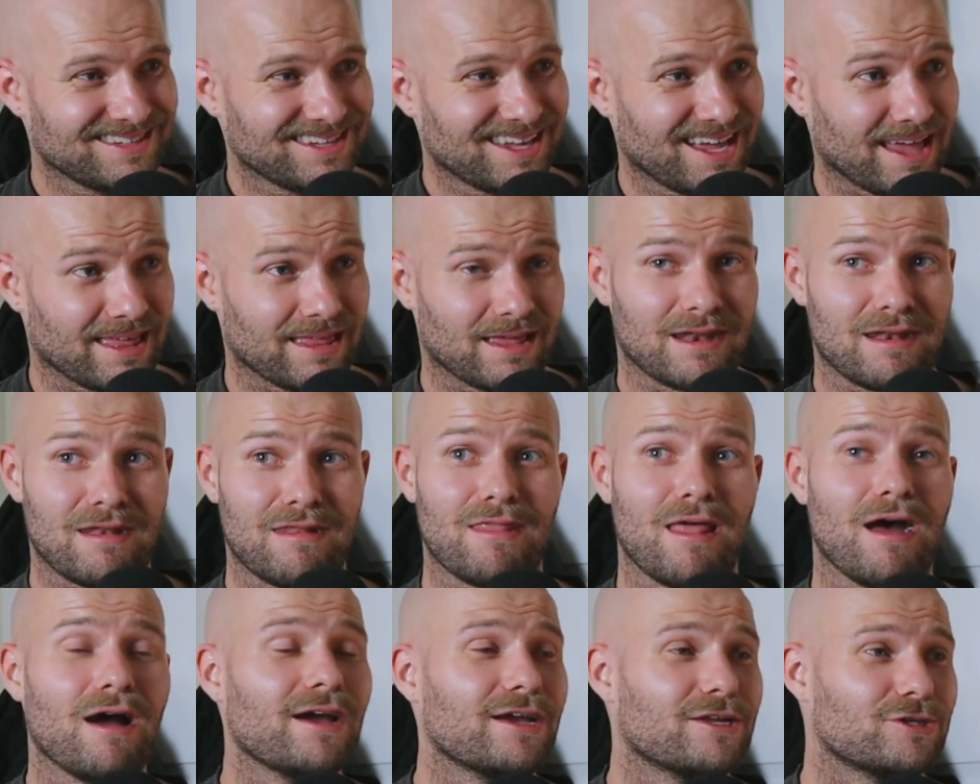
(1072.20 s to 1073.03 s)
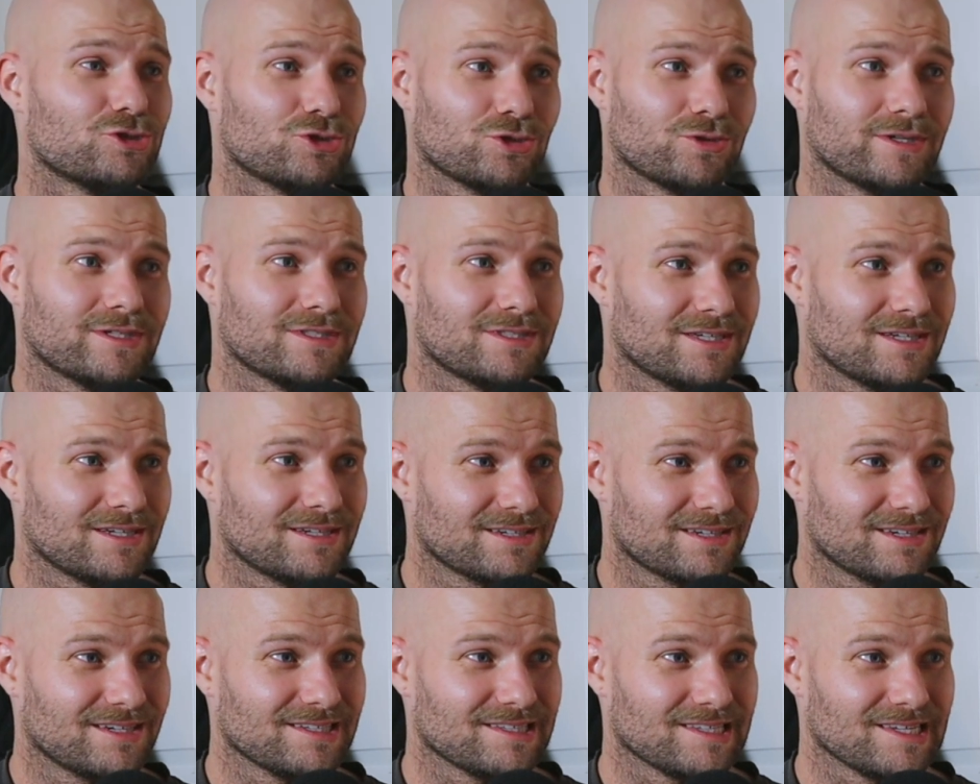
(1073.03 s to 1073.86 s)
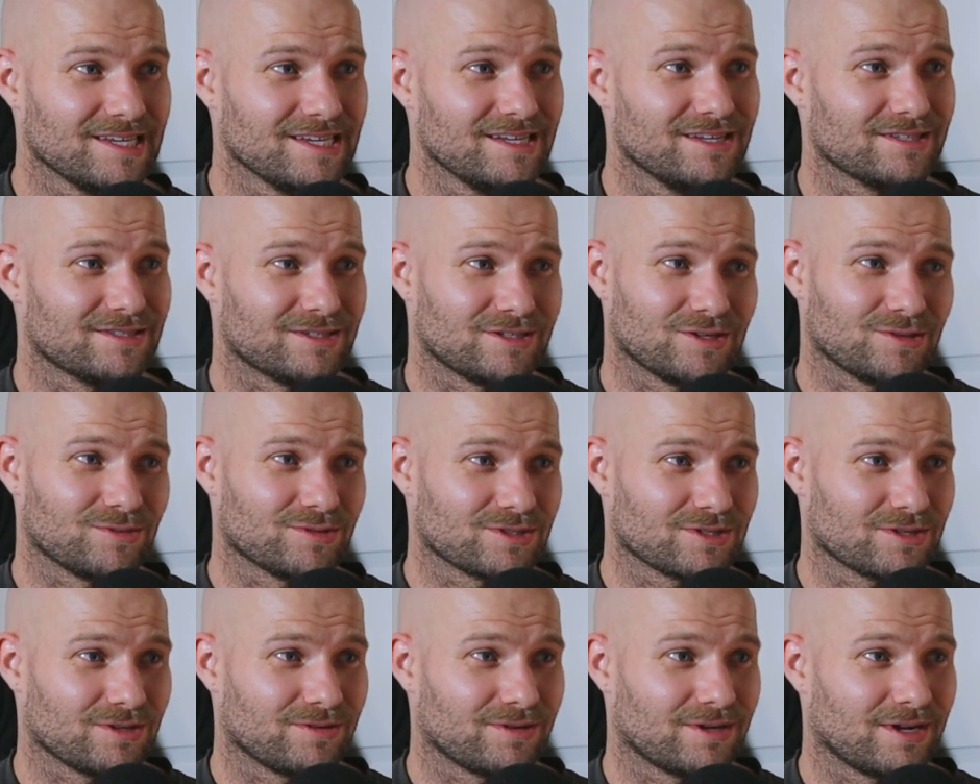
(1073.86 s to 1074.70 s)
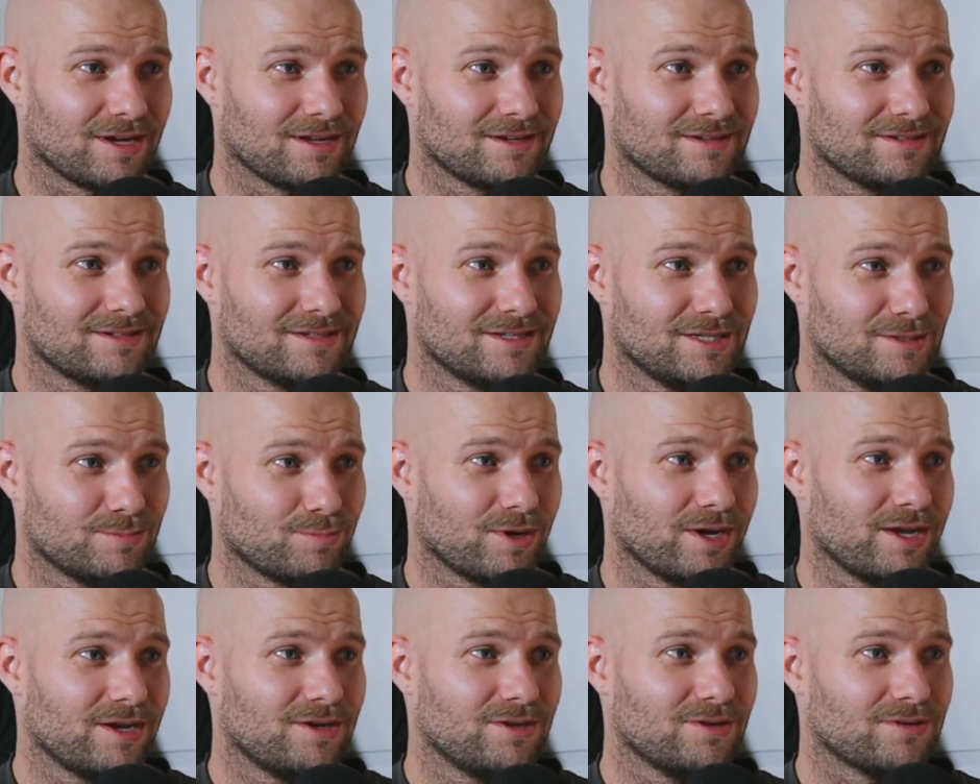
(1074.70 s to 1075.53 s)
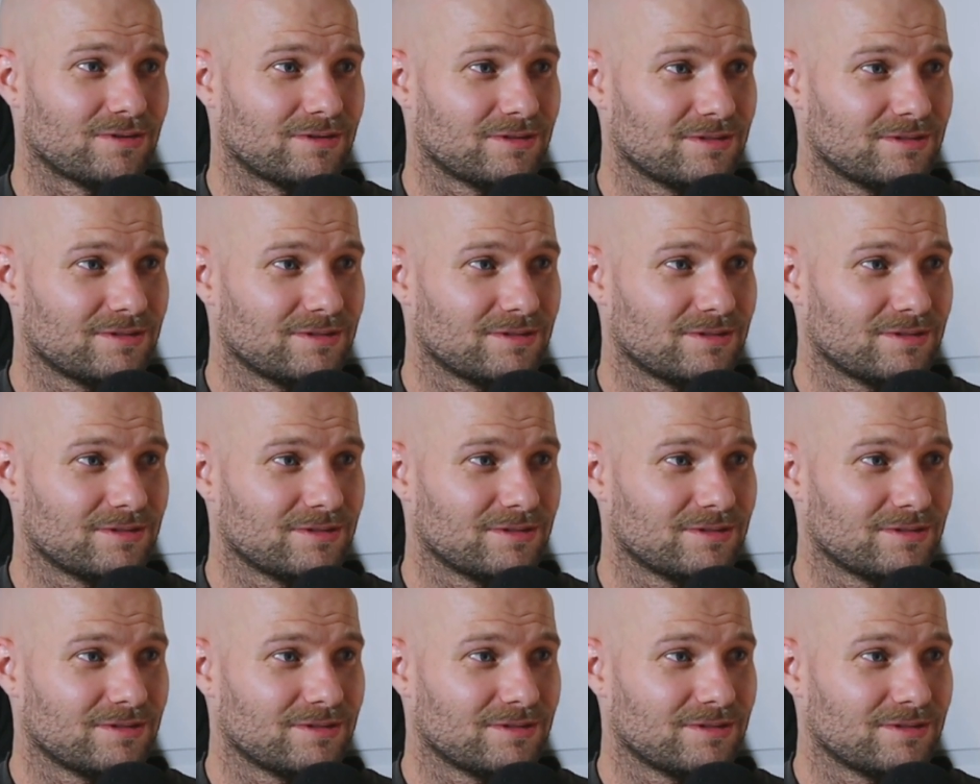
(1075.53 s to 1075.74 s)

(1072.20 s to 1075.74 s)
And then Nugget joins in because he doesn't know what's going on. He's brand new.